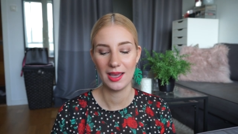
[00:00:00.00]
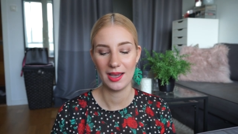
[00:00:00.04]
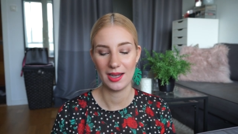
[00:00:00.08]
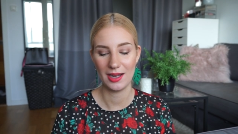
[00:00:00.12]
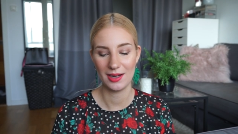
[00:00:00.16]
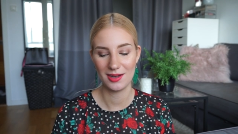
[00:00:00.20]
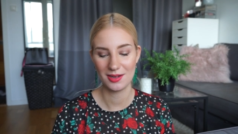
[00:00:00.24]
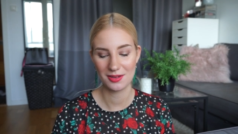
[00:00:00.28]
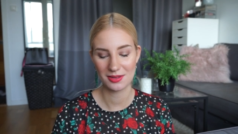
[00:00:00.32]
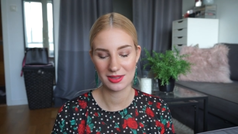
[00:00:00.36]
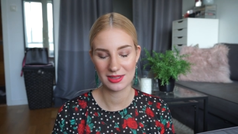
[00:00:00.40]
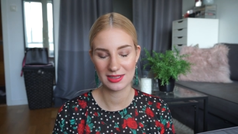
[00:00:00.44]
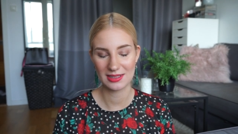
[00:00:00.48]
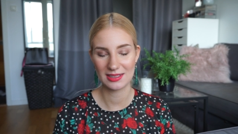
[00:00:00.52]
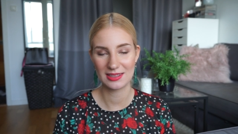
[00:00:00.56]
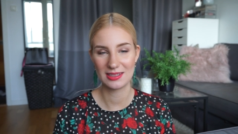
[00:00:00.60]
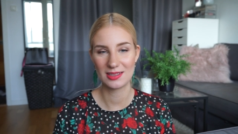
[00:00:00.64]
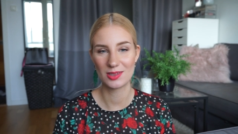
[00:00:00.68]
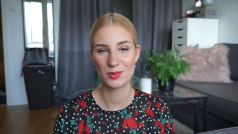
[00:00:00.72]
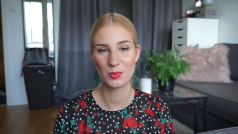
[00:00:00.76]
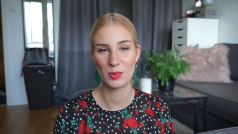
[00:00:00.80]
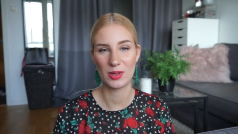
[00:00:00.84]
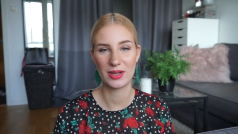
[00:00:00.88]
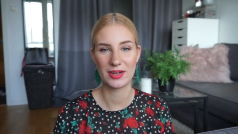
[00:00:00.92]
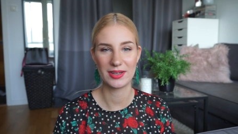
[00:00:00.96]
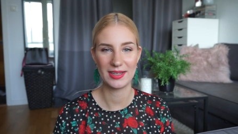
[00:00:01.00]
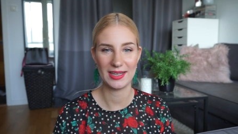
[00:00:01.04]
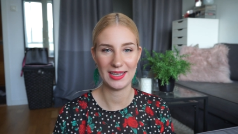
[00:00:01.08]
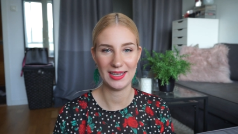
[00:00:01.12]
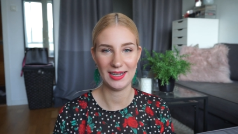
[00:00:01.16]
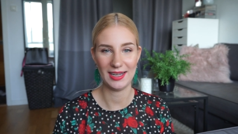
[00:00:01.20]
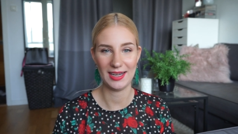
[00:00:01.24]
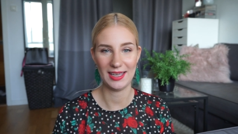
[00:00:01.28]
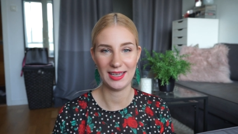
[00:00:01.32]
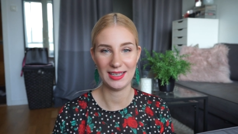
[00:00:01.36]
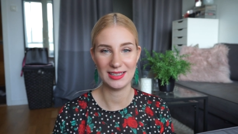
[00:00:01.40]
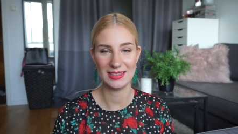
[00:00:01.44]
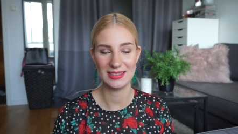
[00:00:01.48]
I know that this is one day
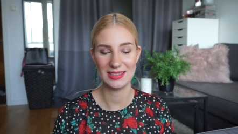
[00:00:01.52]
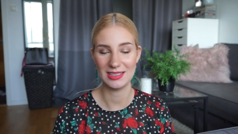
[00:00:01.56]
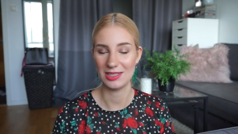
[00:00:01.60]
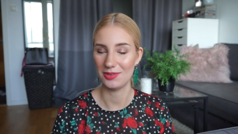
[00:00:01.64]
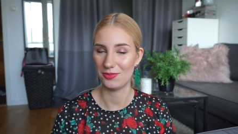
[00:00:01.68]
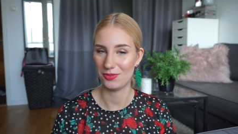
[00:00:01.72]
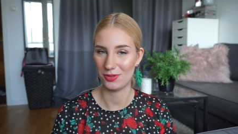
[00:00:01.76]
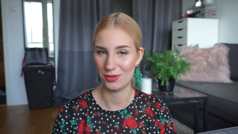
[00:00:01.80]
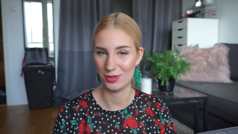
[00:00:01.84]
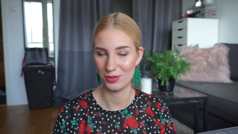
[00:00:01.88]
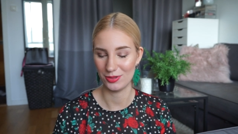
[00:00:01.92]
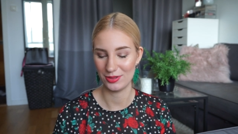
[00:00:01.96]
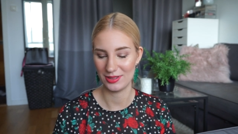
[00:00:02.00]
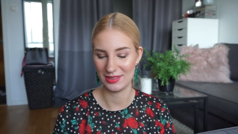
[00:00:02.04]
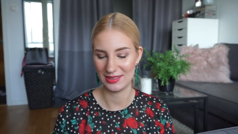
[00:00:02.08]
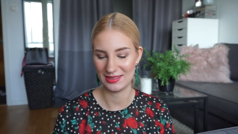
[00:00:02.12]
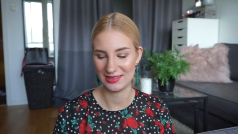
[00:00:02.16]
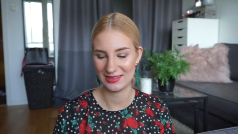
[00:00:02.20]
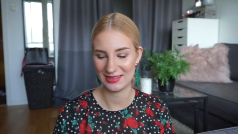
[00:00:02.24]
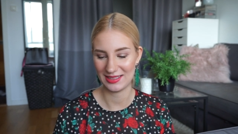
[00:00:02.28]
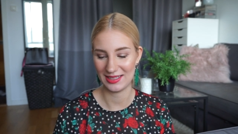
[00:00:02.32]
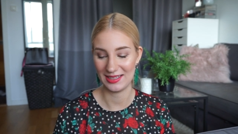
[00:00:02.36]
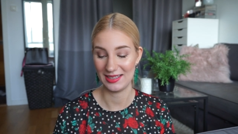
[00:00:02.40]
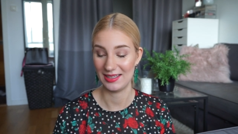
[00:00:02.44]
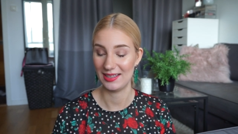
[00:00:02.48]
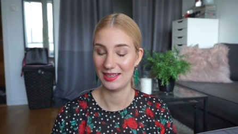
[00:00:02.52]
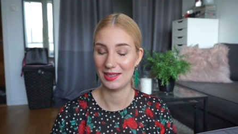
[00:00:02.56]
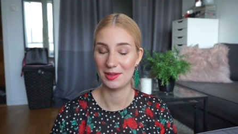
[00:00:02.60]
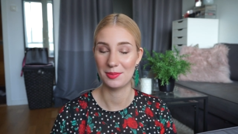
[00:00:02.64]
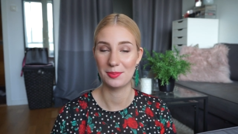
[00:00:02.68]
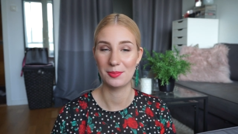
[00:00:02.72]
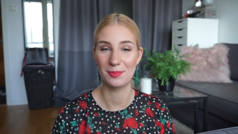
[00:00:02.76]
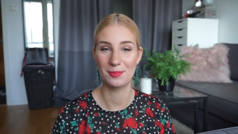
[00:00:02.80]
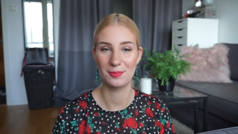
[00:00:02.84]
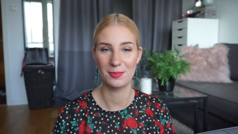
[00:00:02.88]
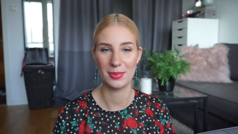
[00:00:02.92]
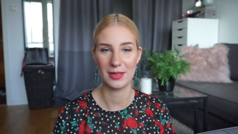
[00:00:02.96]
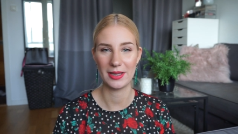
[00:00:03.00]
late if you noticed,
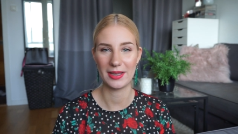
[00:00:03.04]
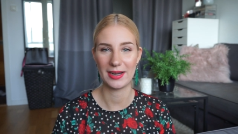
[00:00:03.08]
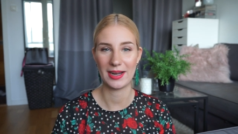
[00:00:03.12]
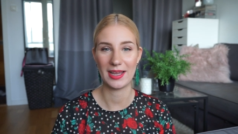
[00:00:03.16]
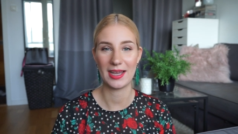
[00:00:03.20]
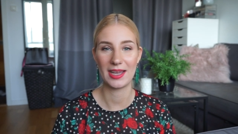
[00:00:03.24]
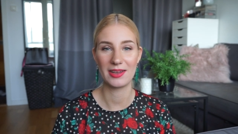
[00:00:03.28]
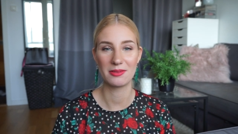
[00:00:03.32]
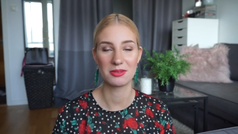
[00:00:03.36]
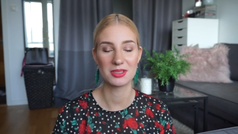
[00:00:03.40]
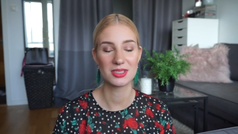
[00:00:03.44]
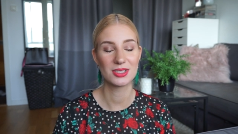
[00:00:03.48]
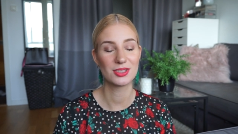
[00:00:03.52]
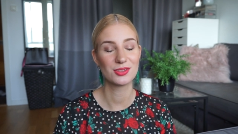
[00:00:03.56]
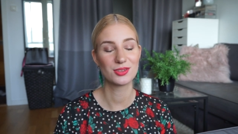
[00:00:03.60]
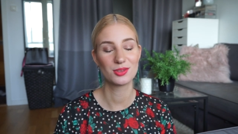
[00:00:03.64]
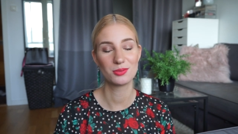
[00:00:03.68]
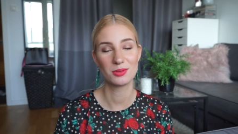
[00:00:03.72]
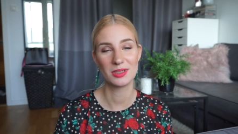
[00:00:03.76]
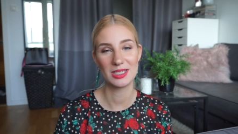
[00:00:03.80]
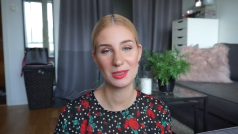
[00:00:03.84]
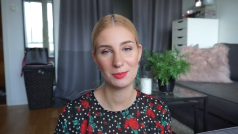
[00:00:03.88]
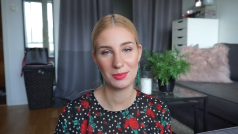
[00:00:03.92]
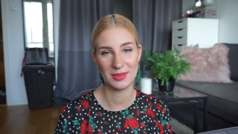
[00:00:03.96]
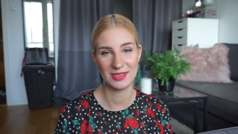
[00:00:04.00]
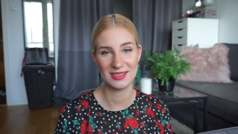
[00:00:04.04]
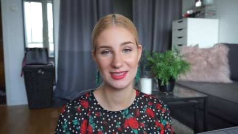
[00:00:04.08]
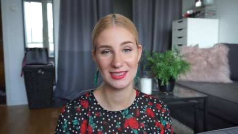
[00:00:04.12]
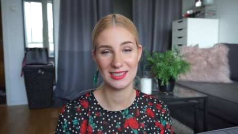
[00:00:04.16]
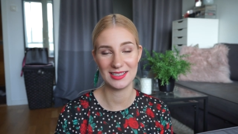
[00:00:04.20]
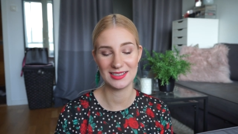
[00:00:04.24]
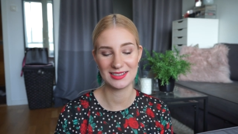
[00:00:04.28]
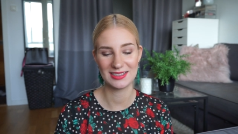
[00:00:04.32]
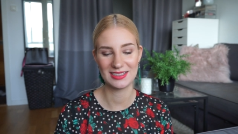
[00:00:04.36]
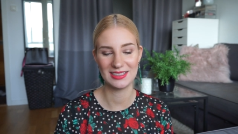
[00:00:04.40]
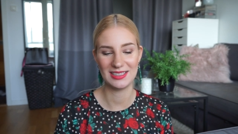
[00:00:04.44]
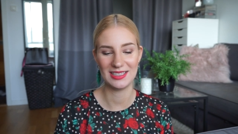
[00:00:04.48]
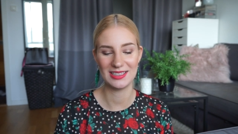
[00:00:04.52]
but I was just really busy
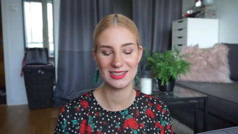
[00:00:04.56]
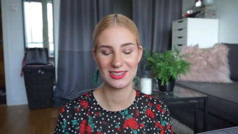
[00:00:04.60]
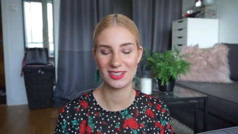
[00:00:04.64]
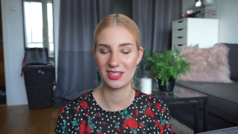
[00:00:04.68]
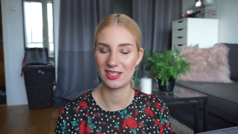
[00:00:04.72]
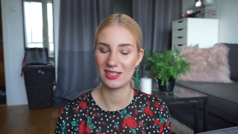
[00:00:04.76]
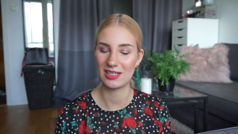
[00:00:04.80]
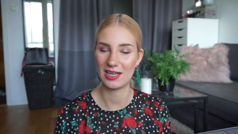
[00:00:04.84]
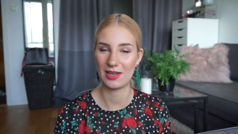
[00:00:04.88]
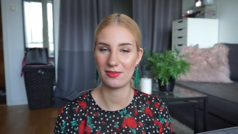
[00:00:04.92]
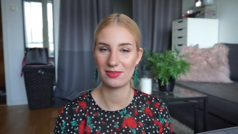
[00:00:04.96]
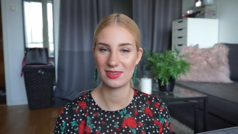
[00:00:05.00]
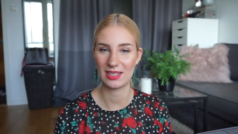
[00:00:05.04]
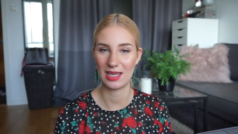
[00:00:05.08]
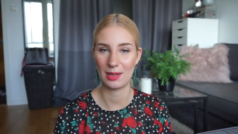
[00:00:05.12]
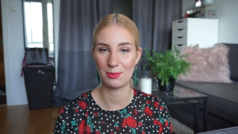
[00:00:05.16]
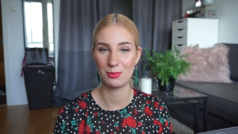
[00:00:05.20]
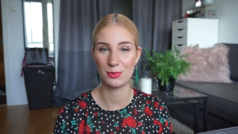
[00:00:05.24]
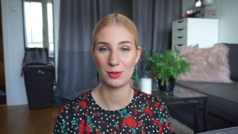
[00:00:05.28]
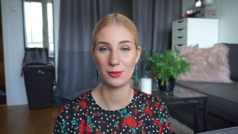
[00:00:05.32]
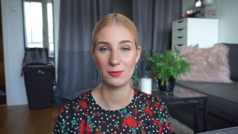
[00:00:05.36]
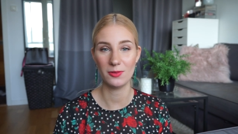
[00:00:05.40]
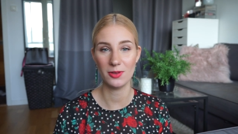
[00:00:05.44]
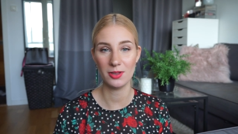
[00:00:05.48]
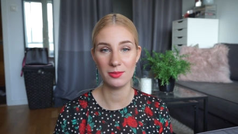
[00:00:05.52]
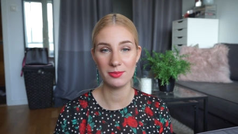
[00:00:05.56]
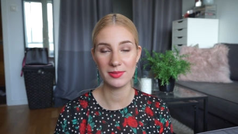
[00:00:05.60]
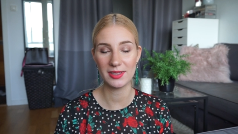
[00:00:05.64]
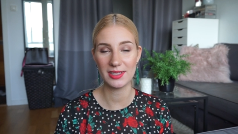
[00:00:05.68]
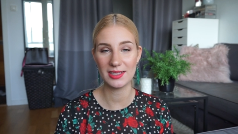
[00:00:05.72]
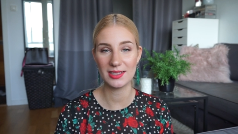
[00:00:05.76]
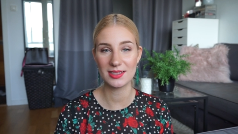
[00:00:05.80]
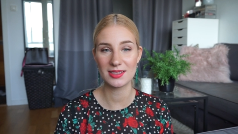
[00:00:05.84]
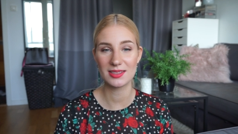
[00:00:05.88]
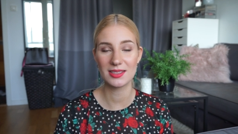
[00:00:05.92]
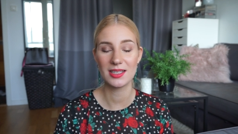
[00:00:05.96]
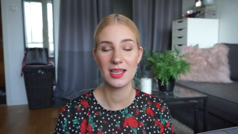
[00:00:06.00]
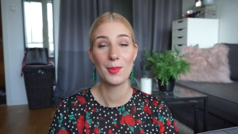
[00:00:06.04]
yesterday so I didn't have time to film
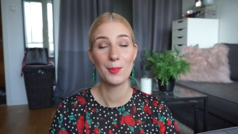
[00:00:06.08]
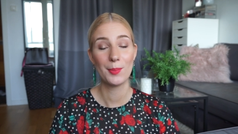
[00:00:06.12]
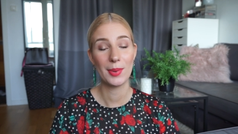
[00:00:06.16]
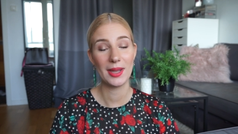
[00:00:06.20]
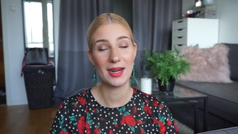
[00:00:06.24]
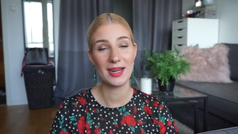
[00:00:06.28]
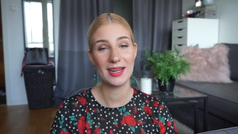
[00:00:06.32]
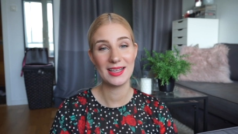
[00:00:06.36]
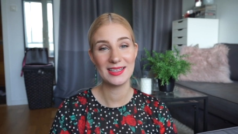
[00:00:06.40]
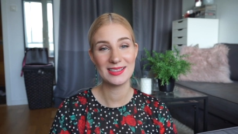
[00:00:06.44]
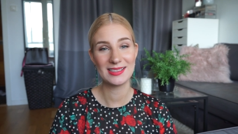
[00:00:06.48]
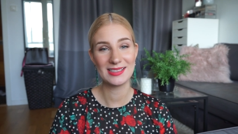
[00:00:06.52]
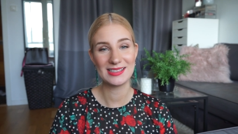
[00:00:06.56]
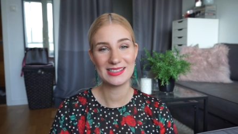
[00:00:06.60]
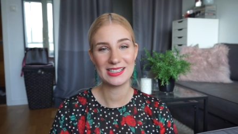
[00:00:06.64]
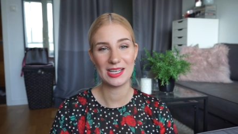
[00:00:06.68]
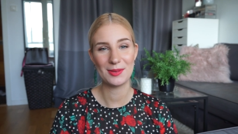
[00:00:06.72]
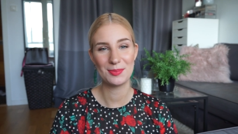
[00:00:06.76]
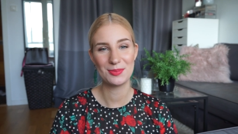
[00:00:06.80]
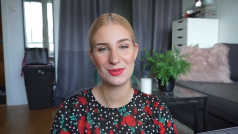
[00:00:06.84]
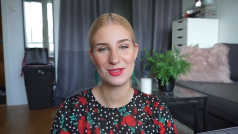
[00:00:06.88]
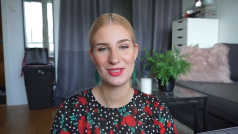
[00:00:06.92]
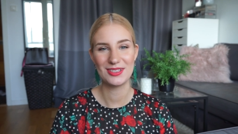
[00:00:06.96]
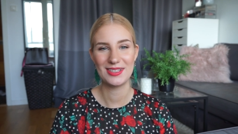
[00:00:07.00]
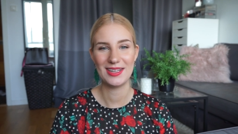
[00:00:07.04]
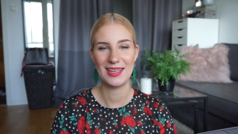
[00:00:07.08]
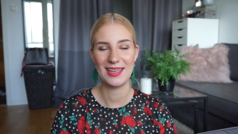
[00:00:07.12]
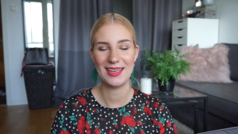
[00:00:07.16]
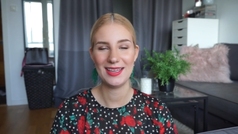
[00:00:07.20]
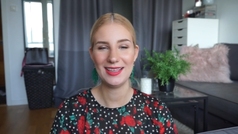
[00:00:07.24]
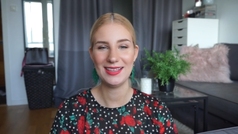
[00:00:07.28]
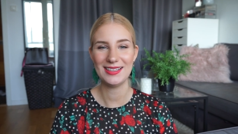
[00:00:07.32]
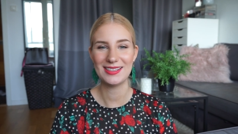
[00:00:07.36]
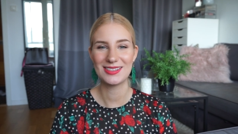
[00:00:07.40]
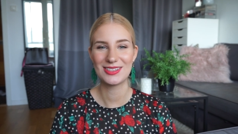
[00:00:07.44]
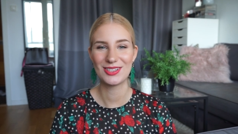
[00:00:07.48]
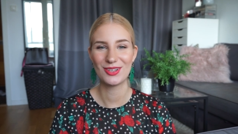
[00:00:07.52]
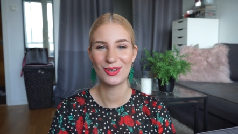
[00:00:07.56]
this. But at least it's up
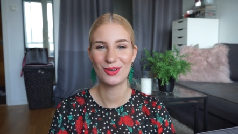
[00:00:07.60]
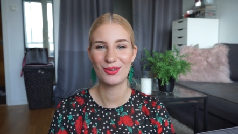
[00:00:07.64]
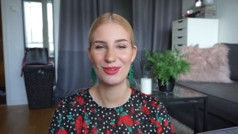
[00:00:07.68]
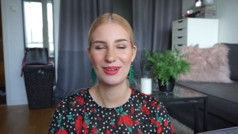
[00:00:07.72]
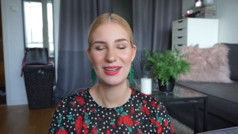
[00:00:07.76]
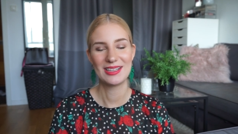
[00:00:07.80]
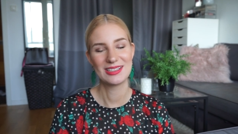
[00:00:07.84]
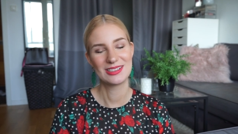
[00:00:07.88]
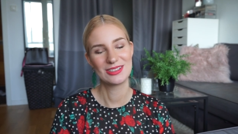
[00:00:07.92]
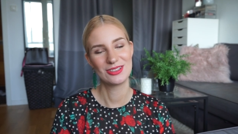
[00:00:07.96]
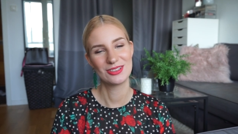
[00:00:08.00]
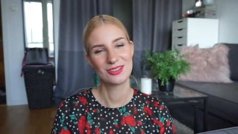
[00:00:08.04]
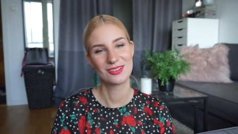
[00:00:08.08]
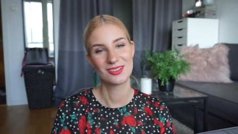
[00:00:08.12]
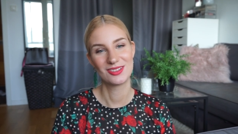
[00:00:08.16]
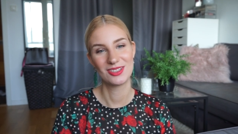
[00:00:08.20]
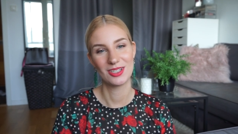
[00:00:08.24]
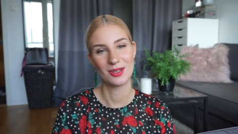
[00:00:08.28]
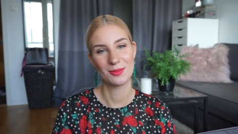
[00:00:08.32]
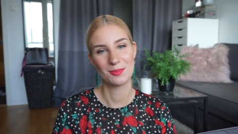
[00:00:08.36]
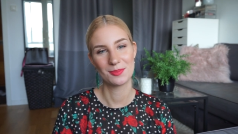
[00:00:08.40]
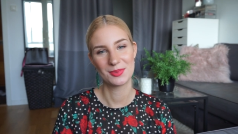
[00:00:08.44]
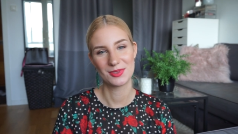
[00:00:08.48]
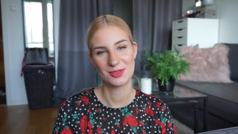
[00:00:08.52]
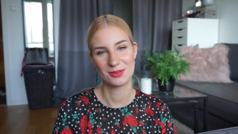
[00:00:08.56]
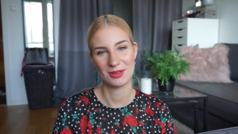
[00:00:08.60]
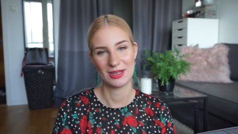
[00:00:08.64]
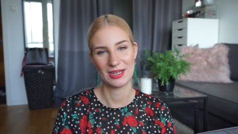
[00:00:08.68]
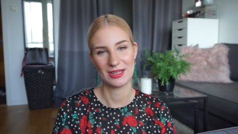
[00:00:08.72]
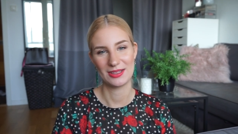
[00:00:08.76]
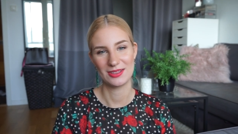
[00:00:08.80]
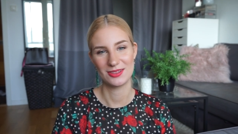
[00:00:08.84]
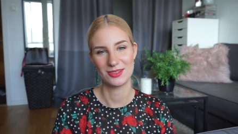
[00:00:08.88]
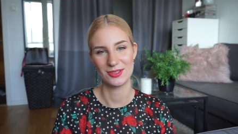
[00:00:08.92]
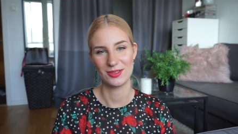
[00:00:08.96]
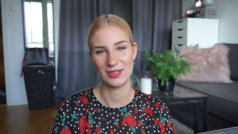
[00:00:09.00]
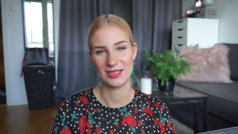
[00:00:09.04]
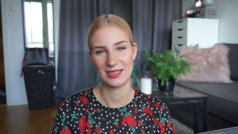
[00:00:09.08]
today, so let's just jump straight
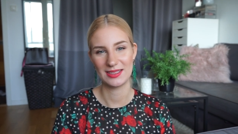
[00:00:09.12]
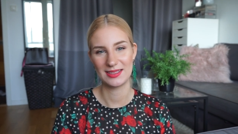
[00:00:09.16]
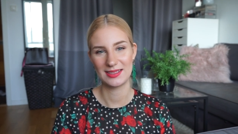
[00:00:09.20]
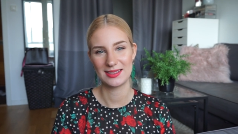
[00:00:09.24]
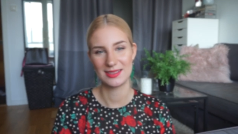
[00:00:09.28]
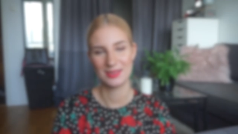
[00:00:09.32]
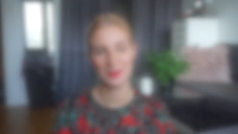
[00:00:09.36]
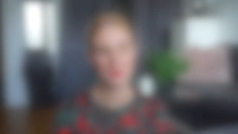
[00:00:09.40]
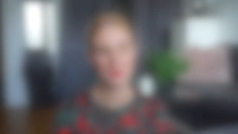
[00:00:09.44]
into it.